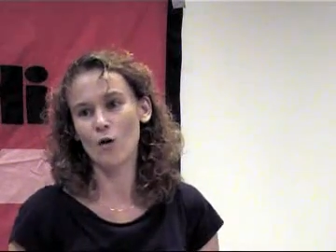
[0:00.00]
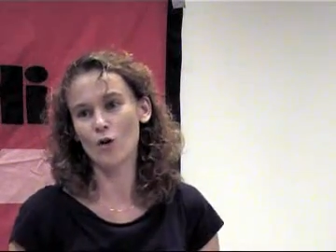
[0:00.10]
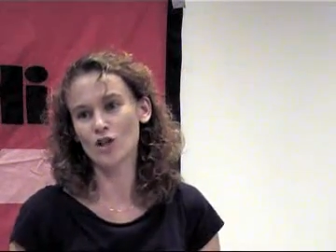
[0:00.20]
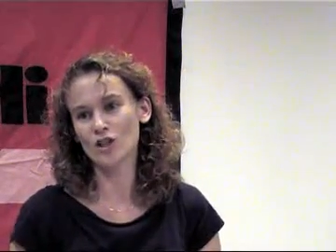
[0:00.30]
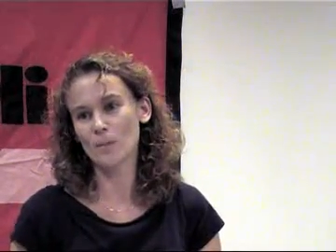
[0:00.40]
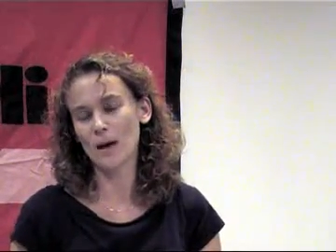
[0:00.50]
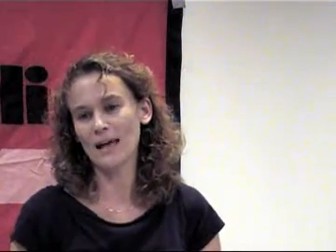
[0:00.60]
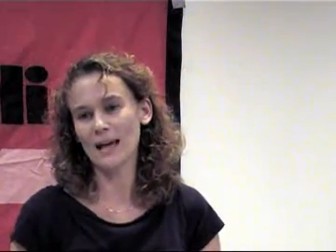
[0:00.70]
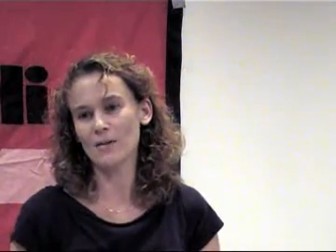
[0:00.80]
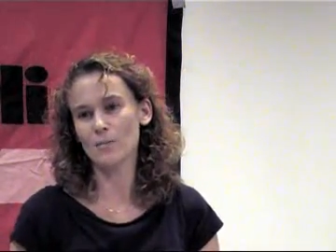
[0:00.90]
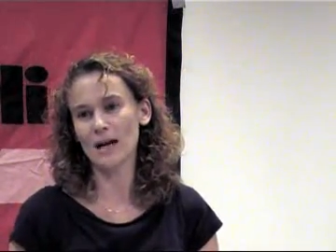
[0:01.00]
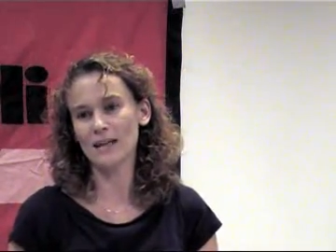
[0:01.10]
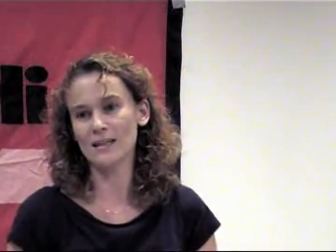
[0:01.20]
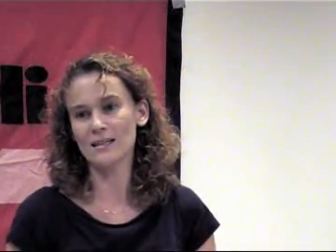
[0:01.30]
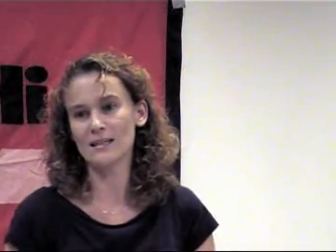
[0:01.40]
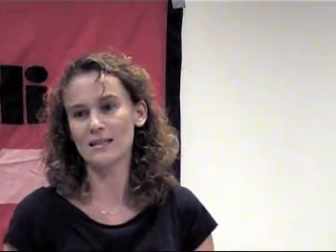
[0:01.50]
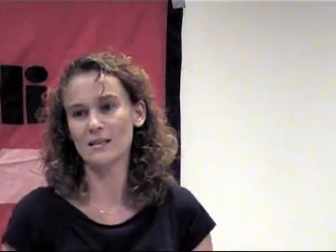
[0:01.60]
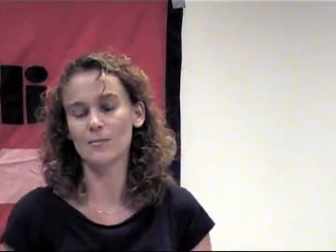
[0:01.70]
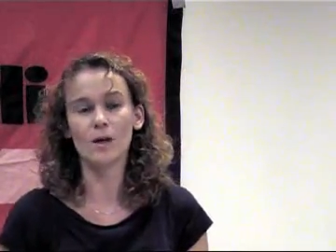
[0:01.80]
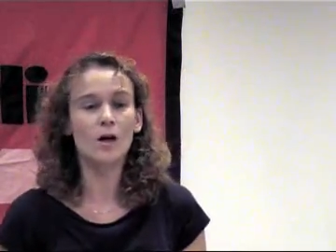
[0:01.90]
in order to bail out the banking
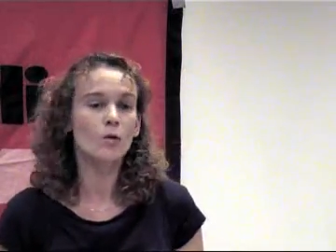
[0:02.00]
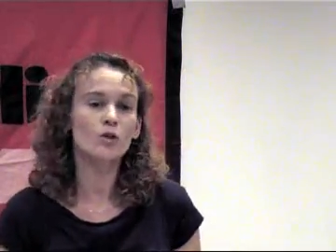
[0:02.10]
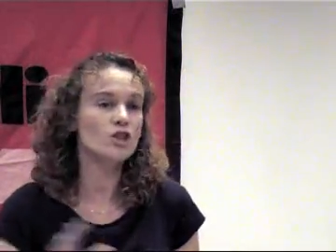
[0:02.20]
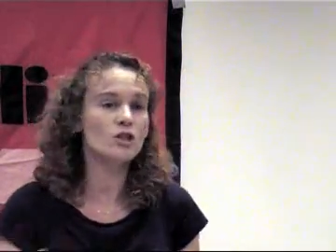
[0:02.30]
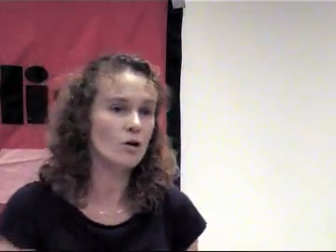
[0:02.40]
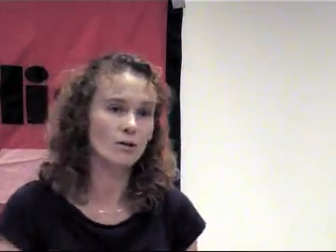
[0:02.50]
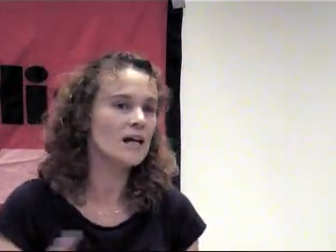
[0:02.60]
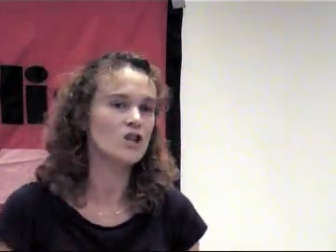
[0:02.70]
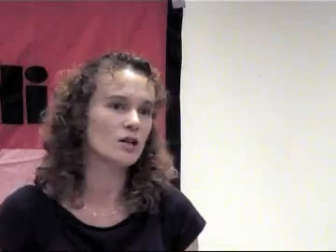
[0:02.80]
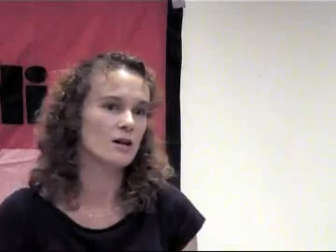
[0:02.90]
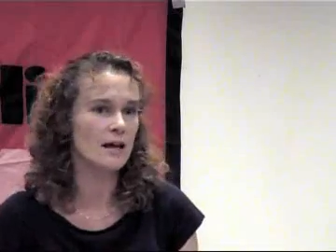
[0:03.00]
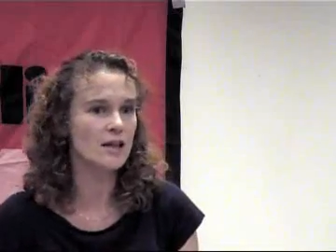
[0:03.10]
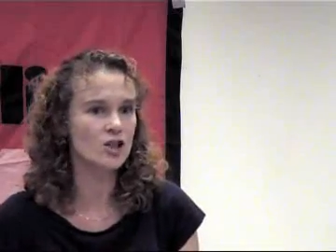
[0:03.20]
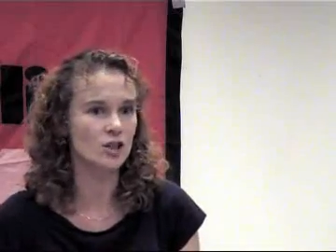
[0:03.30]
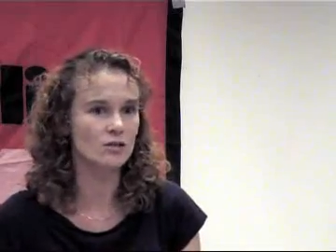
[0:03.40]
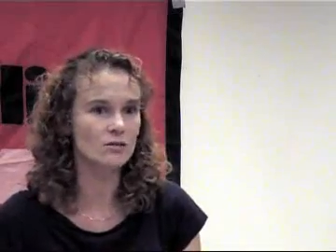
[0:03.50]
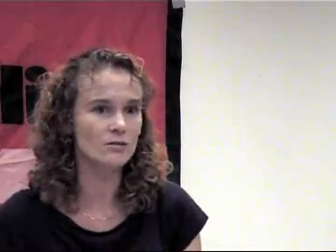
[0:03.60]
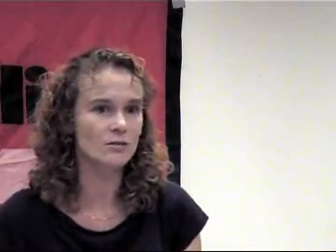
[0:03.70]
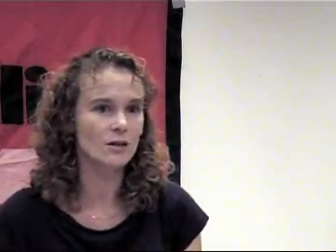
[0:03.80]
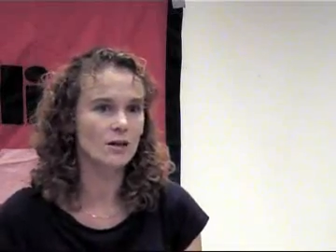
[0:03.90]
system, which is not nationalisation,
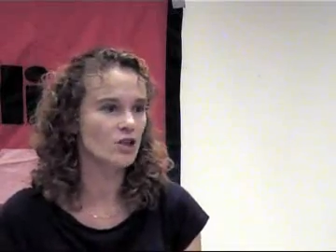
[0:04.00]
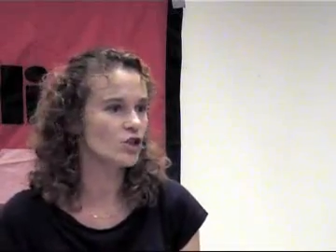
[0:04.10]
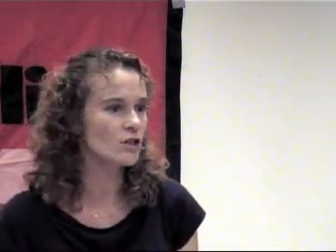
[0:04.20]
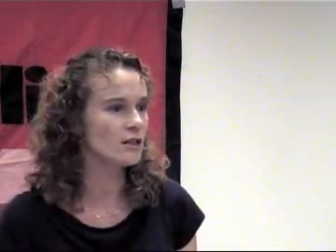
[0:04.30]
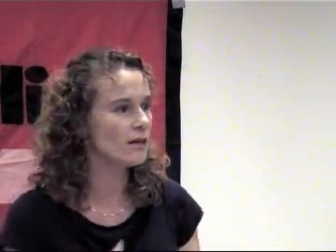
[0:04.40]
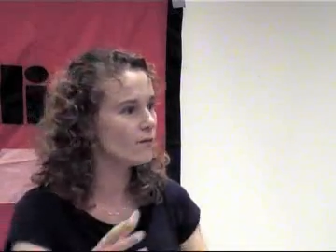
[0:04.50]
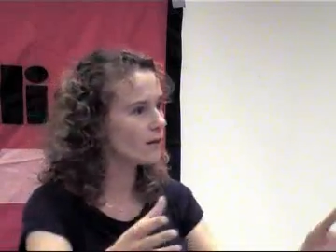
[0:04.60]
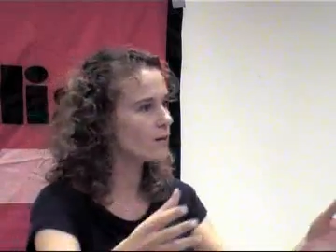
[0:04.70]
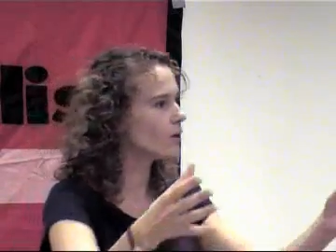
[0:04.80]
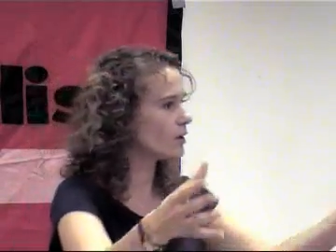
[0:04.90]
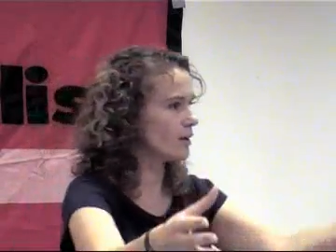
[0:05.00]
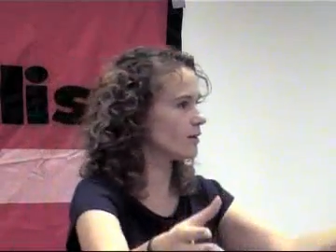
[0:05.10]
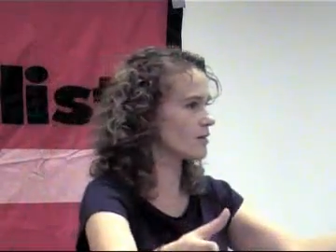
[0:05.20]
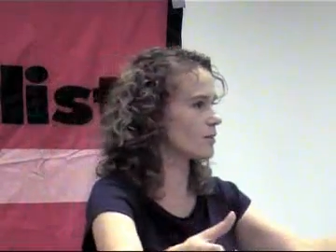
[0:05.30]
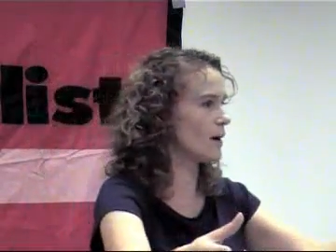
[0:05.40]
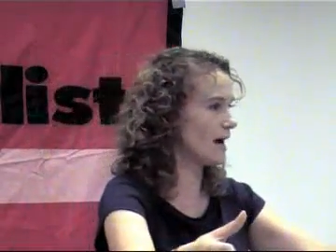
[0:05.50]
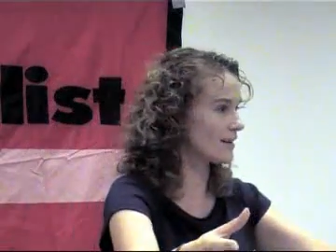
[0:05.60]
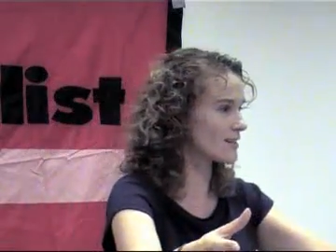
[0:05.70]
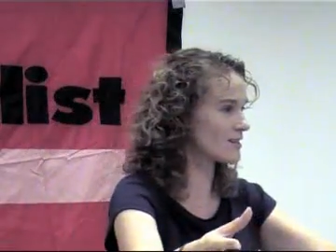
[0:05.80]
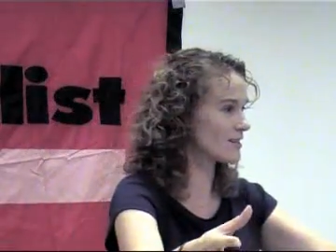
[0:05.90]
it's just giving the money to the
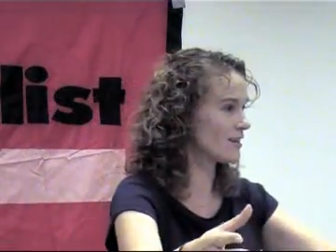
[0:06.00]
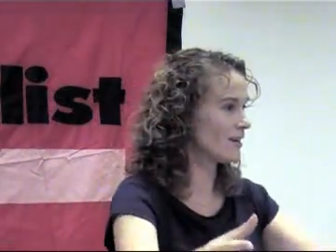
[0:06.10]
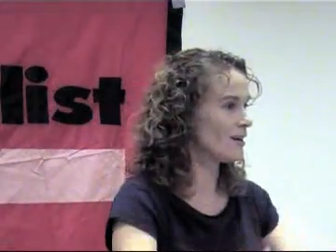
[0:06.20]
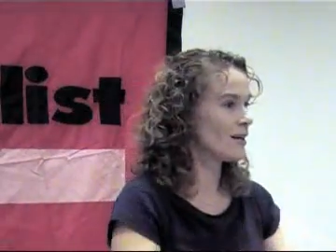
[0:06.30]
banks.